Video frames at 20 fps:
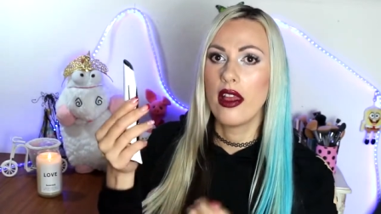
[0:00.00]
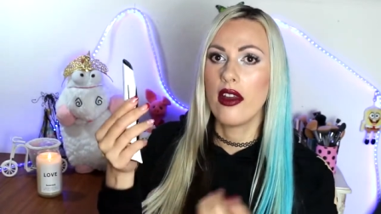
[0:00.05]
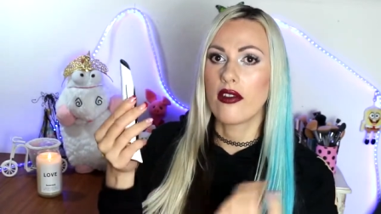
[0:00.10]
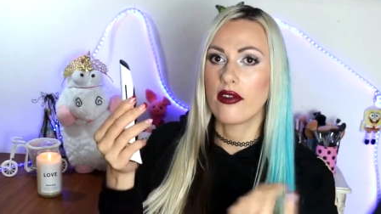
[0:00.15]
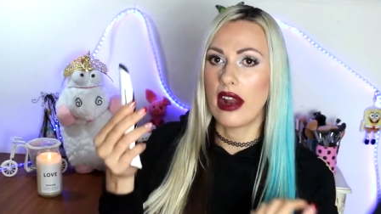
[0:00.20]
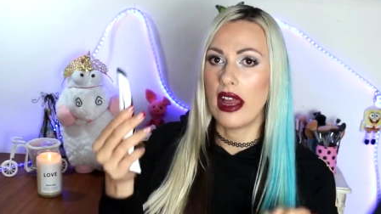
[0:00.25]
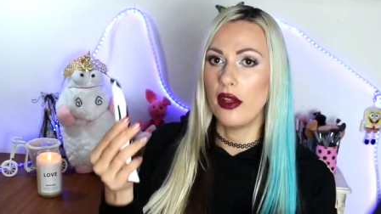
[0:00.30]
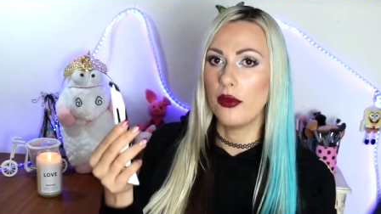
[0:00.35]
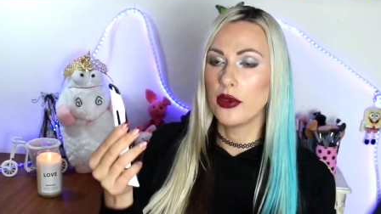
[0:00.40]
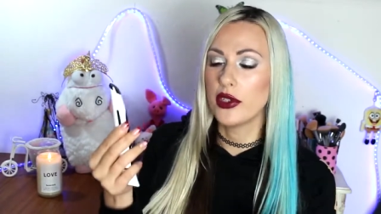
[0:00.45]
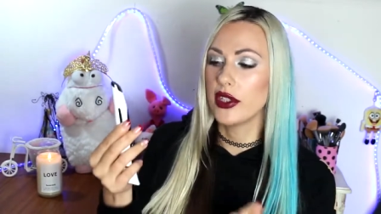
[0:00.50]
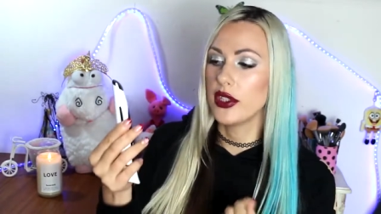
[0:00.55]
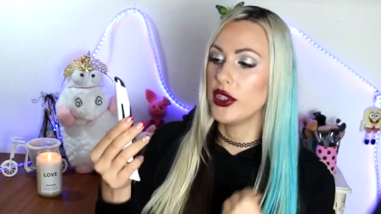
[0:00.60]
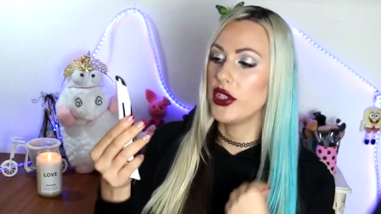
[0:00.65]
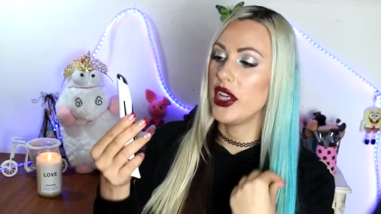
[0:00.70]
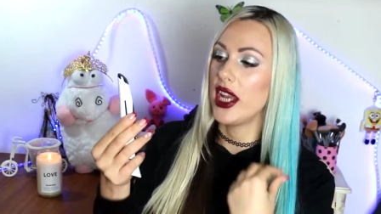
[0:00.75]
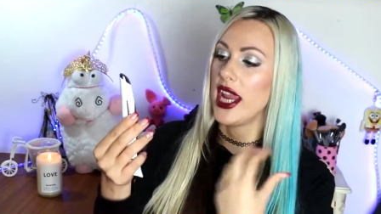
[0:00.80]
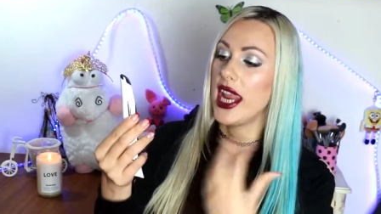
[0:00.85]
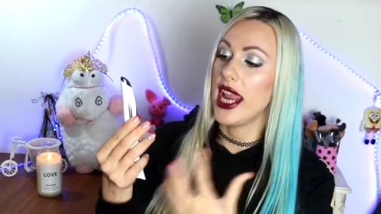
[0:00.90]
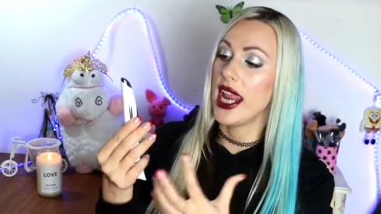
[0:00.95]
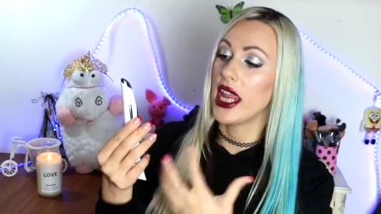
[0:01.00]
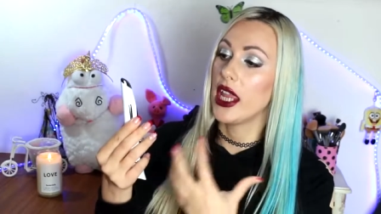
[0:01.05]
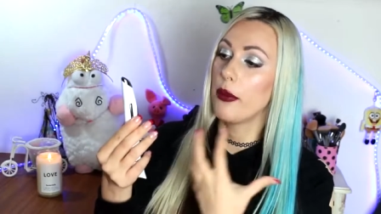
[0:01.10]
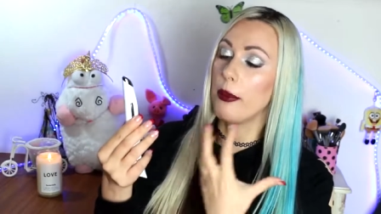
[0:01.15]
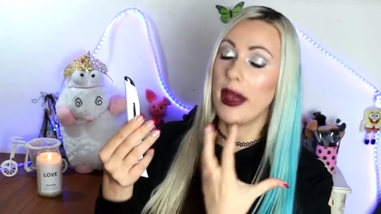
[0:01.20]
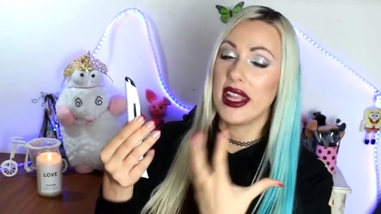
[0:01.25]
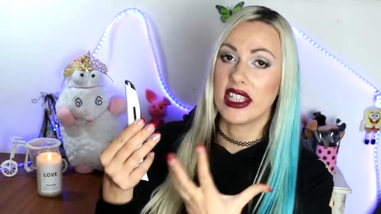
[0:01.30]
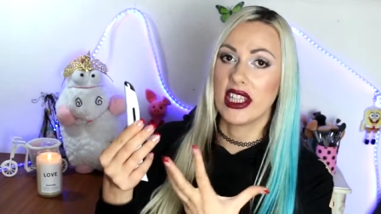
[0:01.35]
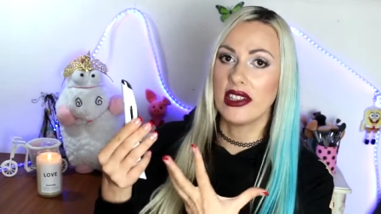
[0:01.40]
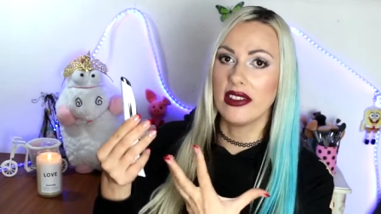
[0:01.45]
around the
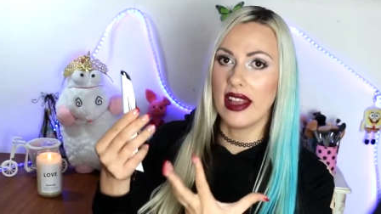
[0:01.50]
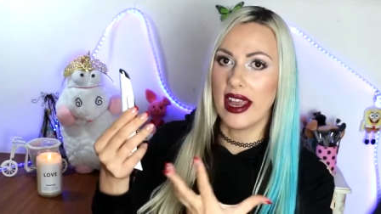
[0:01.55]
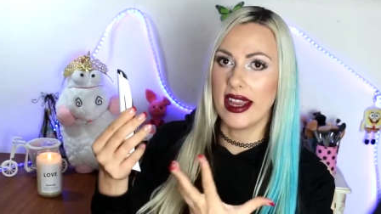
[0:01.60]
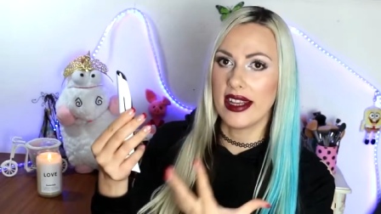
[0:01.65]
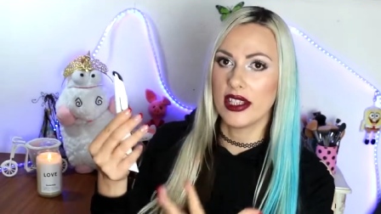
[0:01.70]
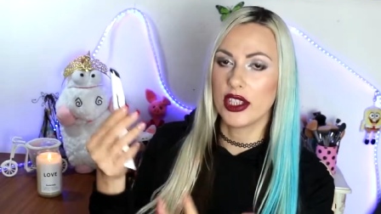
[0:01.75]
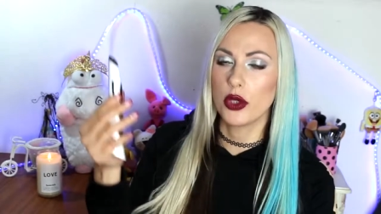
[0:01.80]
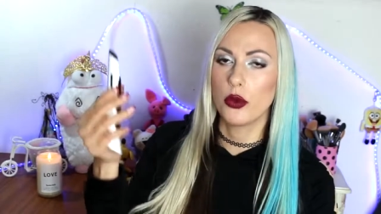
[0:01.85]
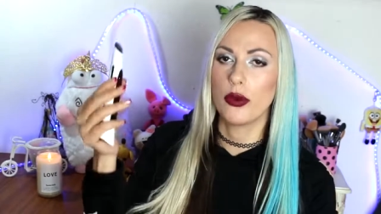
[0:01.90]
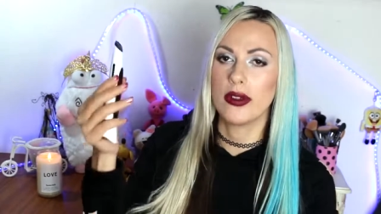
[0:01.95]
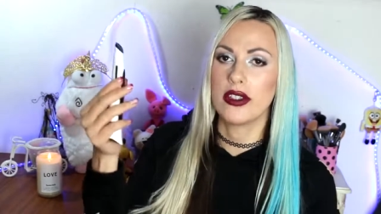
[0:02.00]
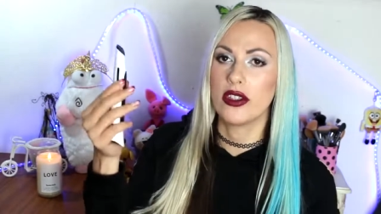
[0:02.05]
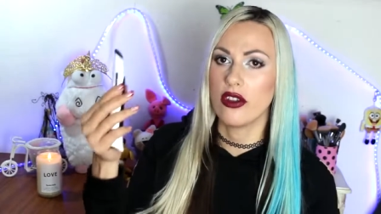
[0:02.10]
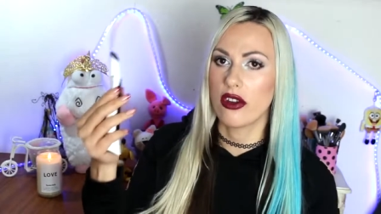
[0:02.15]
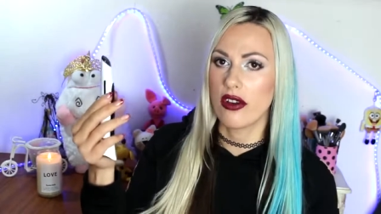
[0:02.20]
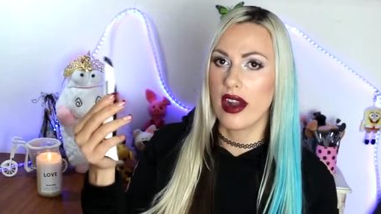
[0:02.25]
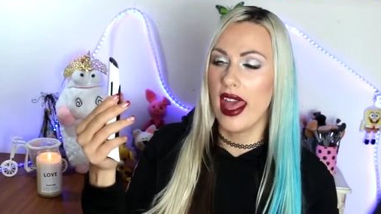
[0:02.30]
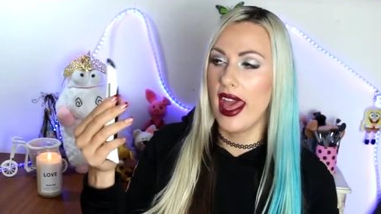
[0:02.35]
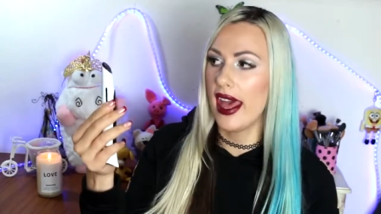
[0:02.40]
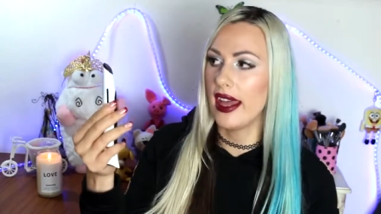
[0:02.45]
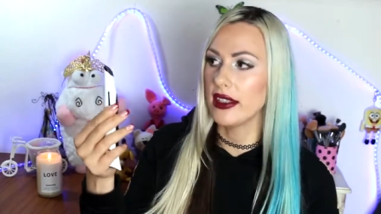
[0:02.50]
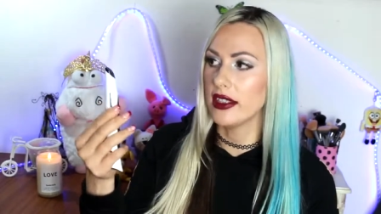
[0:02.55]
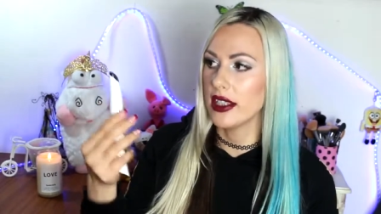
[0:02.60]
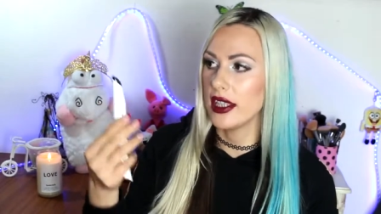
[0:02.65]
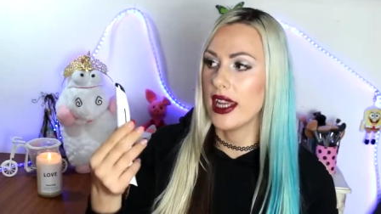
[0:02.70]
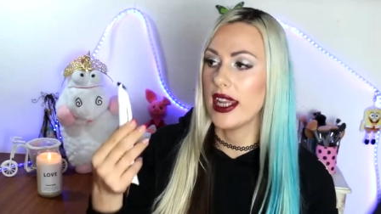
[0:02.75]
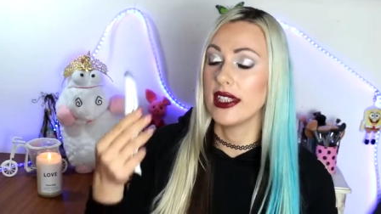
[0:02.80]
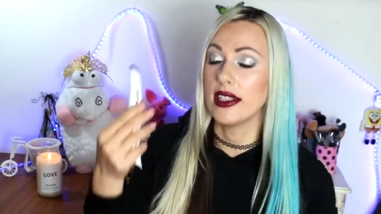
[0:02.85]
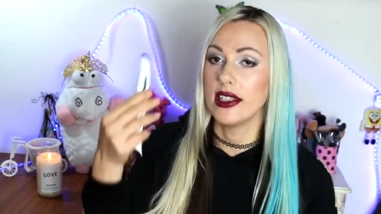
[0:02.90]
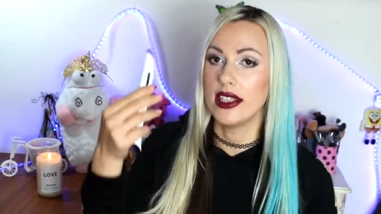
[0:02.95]
metal lines with your
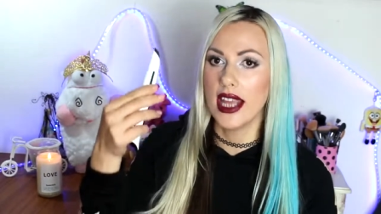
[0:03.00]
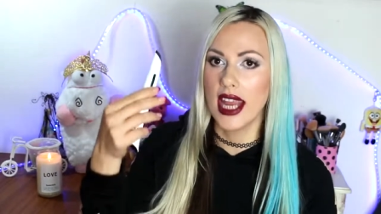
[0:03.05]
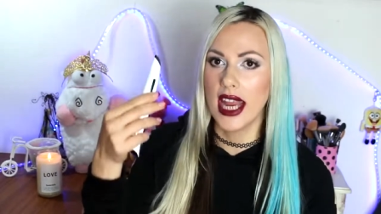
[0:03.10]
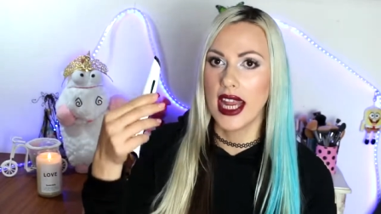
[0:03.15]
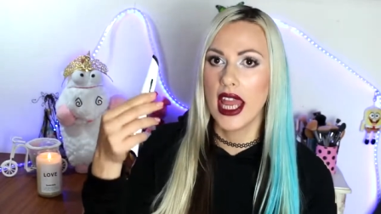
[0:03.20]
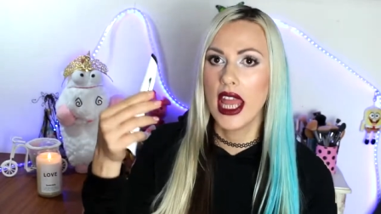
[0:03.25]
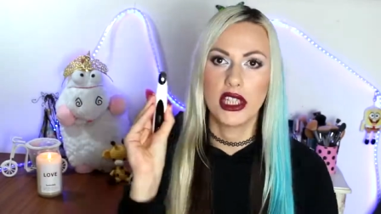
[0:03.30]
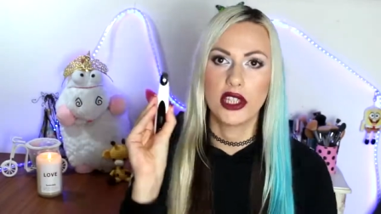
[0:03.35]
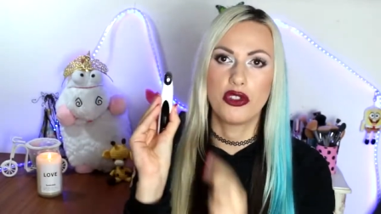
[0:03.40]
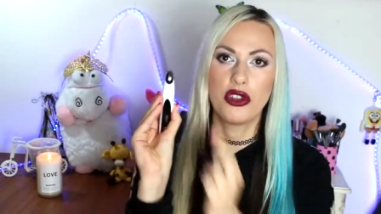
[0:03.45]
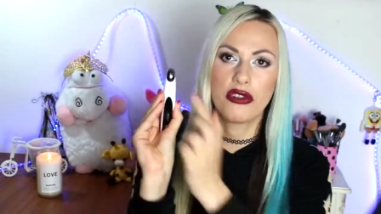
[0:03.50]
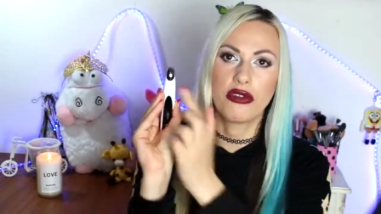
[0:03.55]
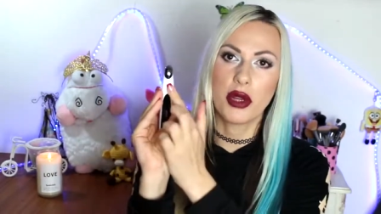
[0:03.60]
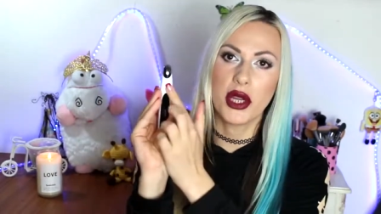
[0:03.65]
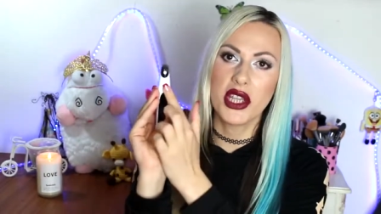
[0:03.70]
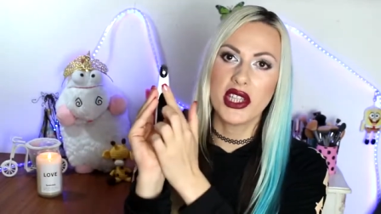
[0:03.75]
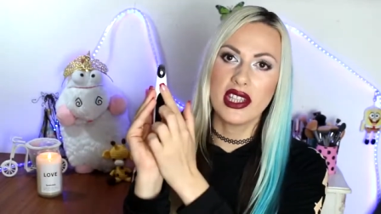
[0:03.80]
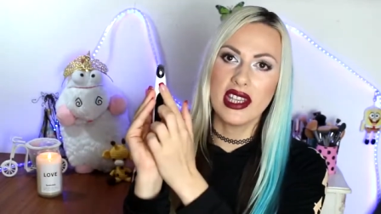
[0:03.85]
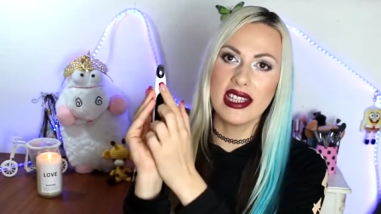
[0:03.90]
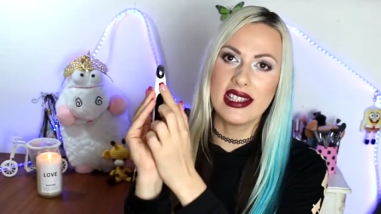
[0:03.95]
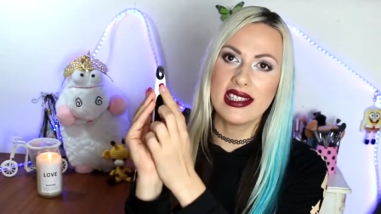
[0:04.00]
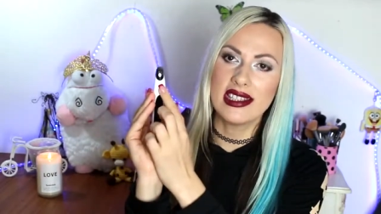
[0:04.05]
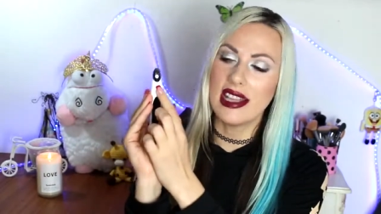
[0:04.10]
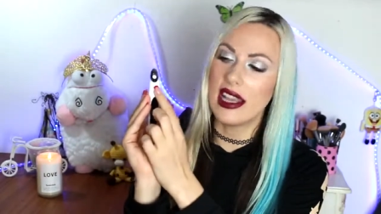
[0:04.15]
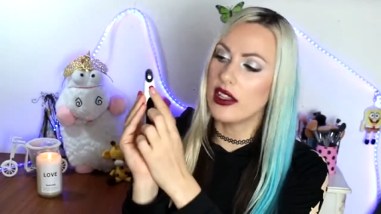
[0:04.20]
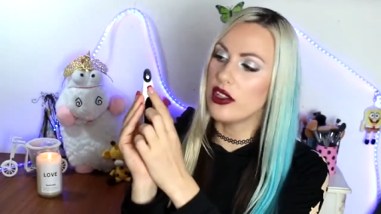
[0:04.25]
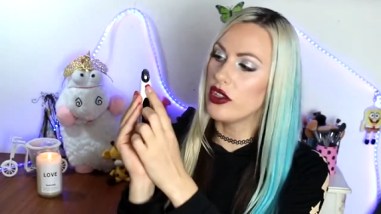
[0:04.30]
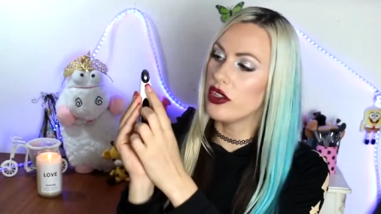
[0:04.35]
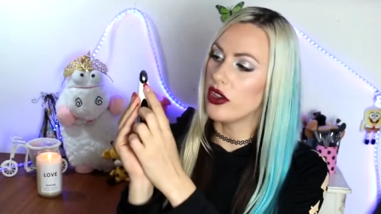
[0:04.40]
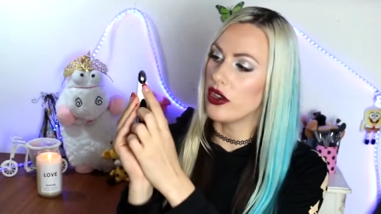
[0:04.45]
hand, and then there is a
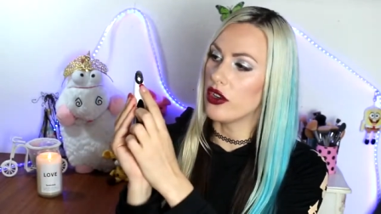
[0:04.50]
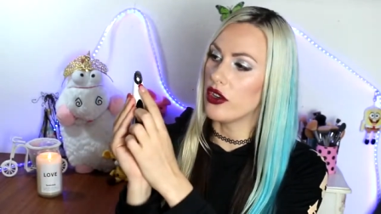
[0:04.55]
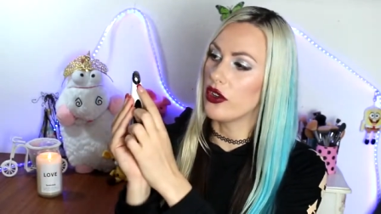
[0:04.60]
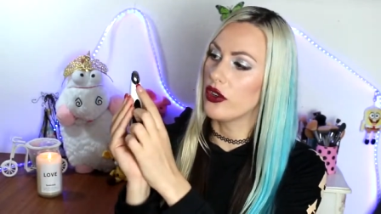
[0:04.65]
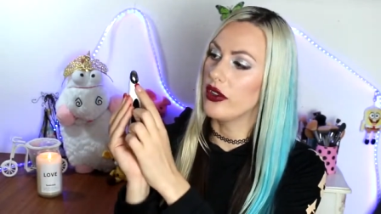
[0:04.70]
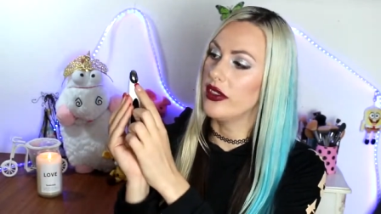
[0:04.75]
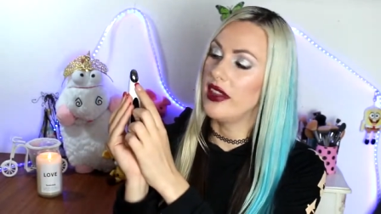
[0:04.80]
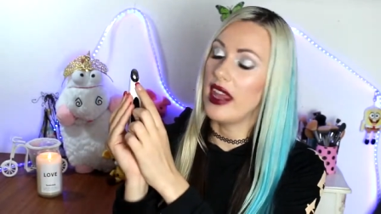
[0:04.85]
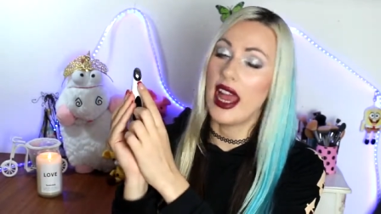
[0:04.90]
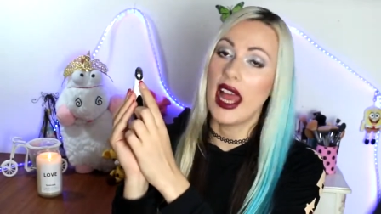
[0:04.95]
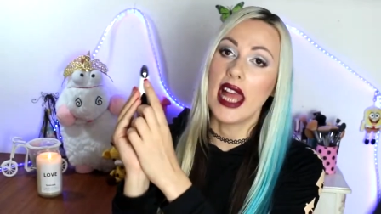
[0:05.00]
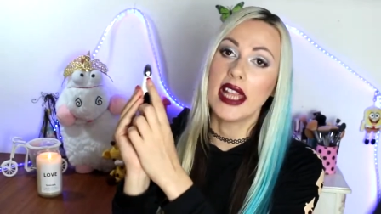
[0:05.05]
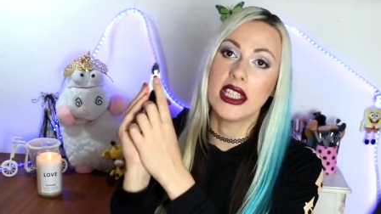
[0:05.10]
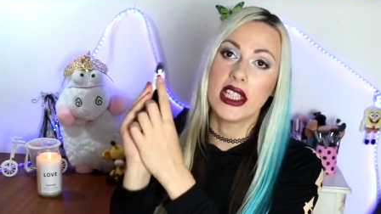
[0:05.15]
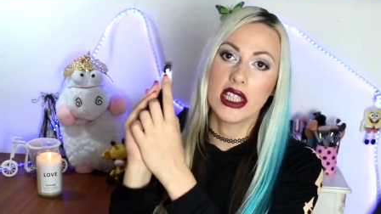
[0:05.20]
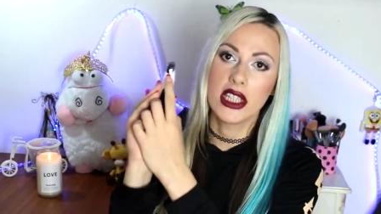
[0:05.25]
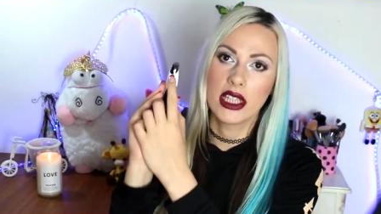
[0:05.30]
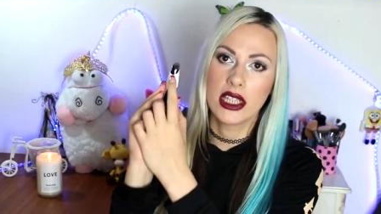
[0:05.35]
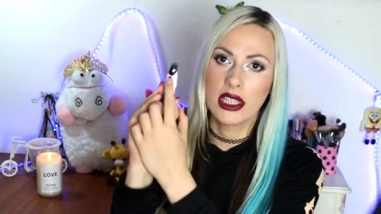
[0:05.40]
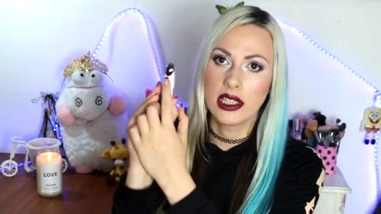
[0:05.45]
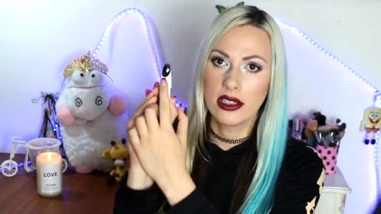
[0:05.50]
sensor that